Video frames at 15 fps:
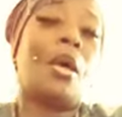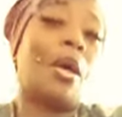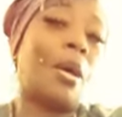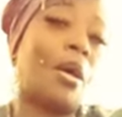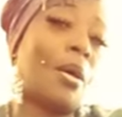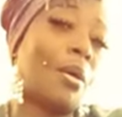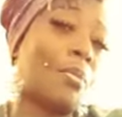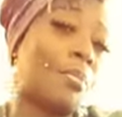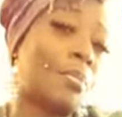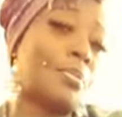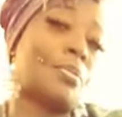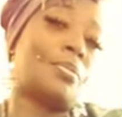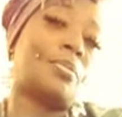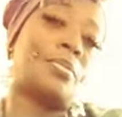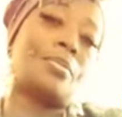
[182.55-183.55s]
Um,
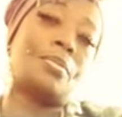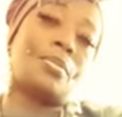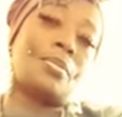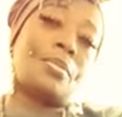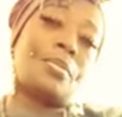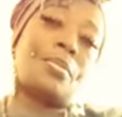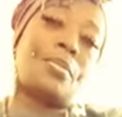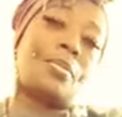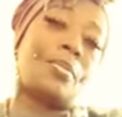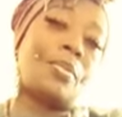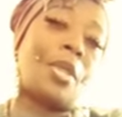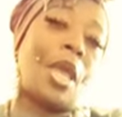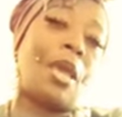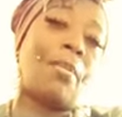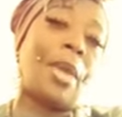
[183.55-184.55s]

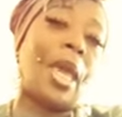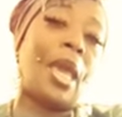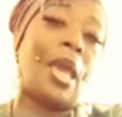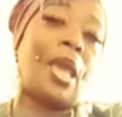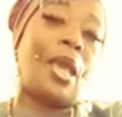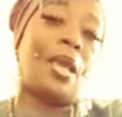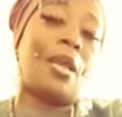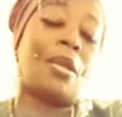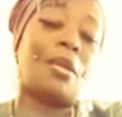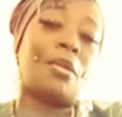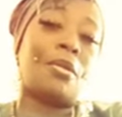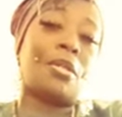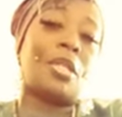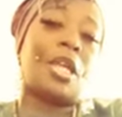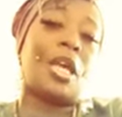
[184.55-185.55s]
they may
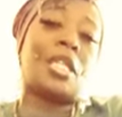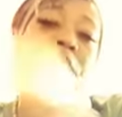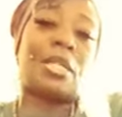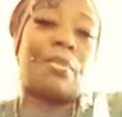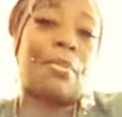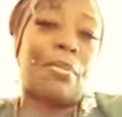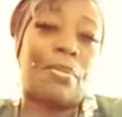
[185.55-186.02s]
that's